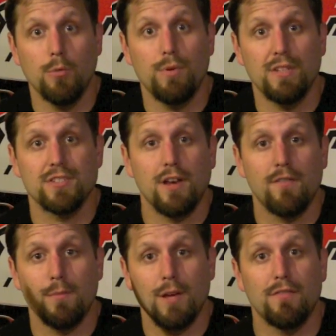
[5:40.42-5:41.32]
little pissed
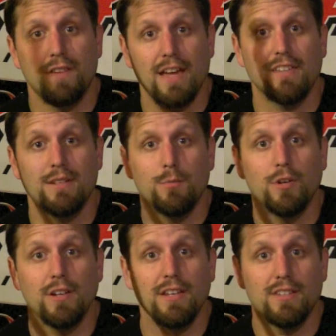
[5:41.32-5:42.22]
off about the fact you didn't
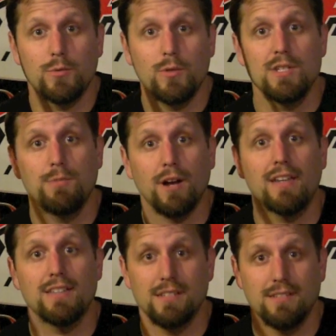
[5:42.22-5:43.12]
put any squeegee
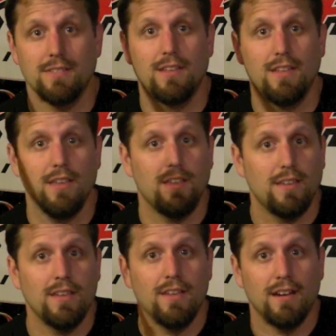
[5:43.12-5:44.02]
pockets in.
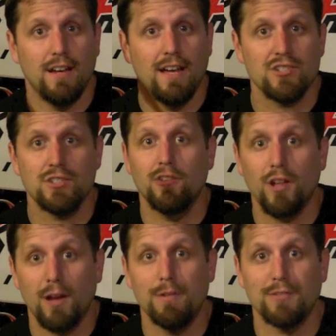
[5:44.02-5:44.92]
Actually, a
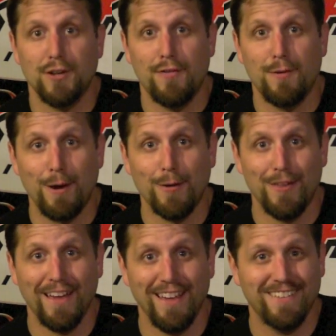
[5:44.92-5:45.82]
lot pissed off about
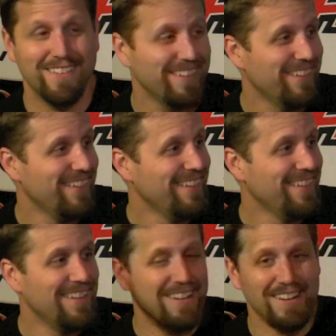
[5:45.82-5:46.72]
that.
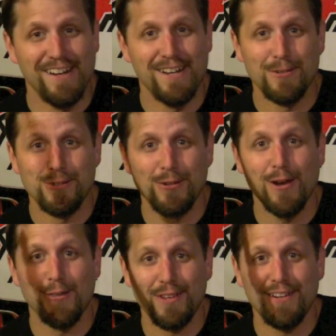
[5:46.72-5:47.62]
When you're
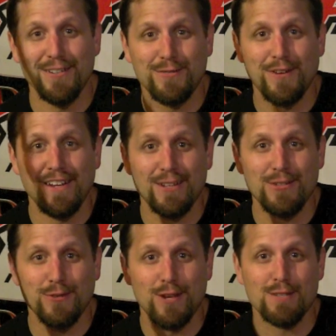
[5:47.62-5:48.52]
out there and you find out
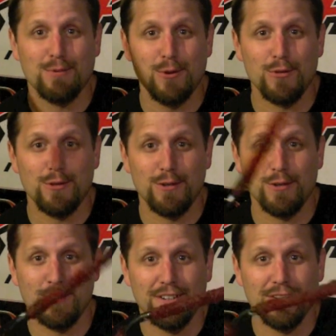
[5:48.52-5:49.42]
you've lost both
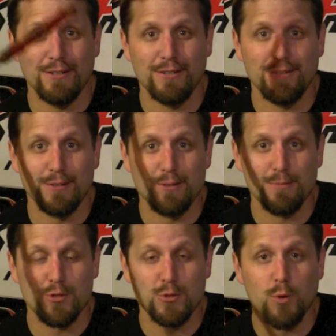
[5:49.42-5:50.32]
your
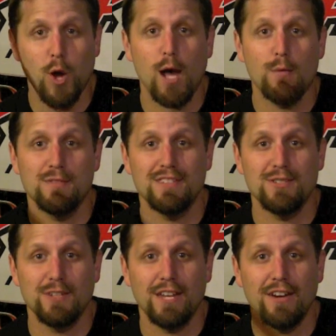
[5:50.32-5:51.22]
swabs
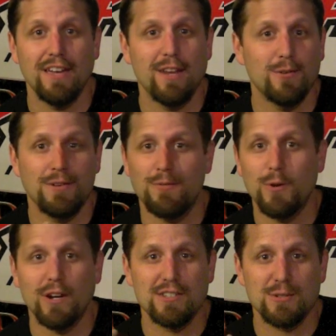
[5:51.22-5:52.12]
that you carry, I don't
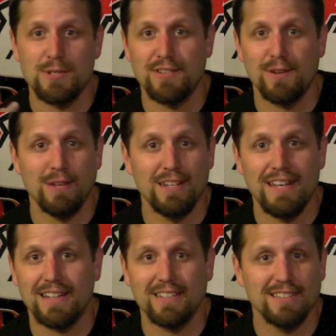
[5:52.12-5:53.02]
wear a squeegee around my
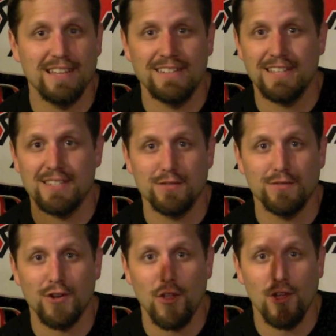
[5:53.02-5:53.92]
neck because that tends to
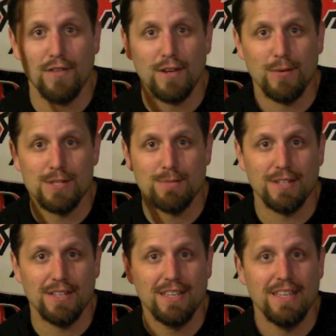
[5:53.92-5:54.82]
fall off anyways, but